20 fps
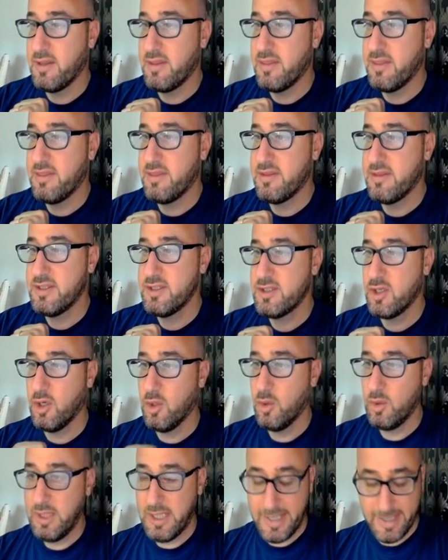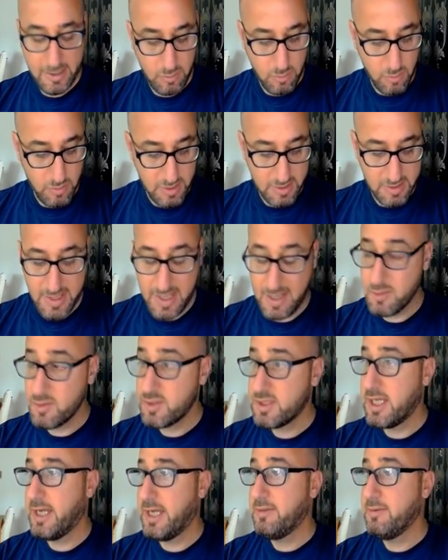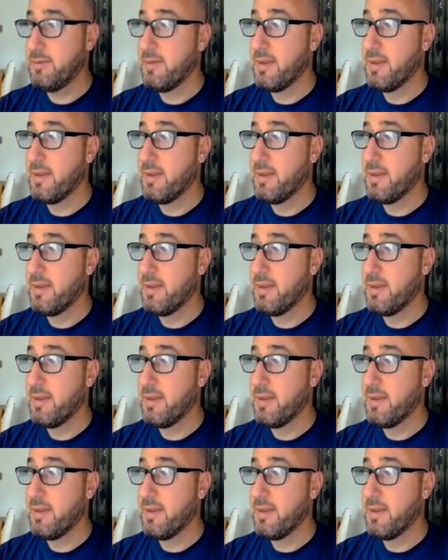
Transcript: this whole leg to the downside